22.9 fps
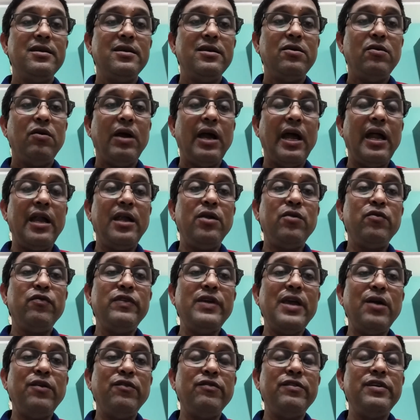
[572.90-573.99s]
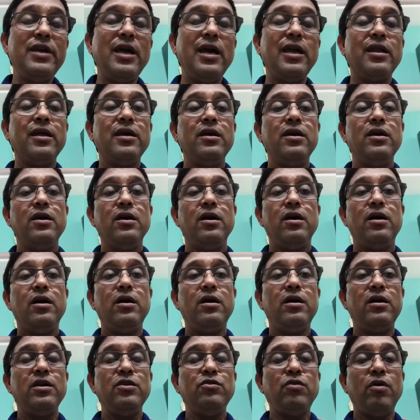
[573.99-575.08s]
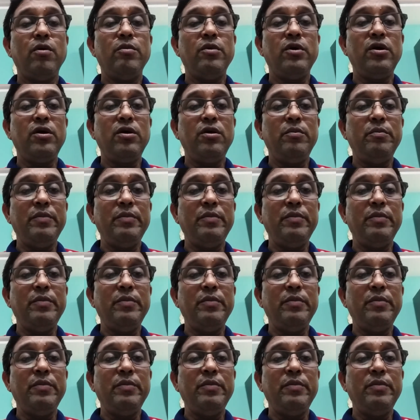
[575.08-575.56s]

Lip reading: and we are